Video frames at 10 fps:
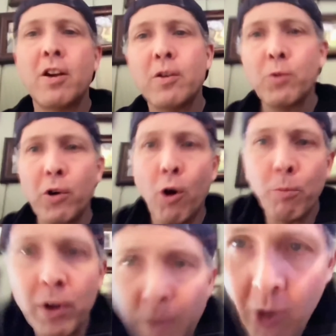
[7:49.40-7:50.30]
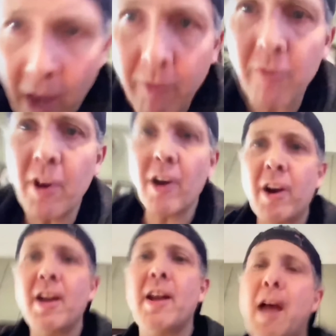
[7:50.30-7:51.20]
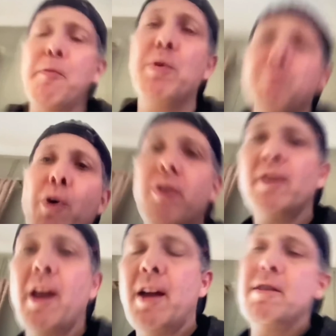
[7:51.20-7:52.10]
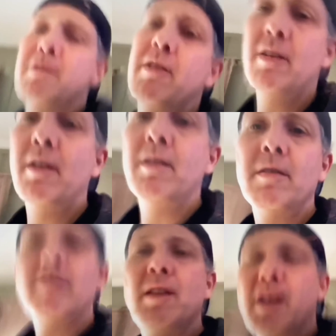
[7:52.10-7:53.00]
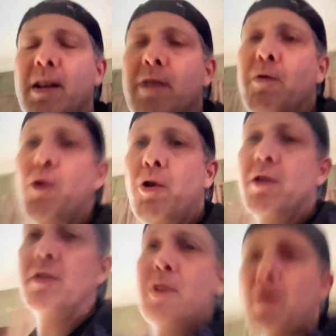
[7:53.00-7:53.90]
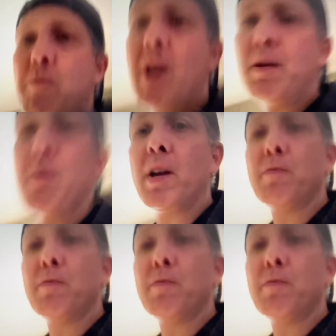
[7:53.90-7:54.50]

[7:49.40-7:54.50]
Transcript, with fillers: We're hoping you have a very happy birthday and of course, uh, many, many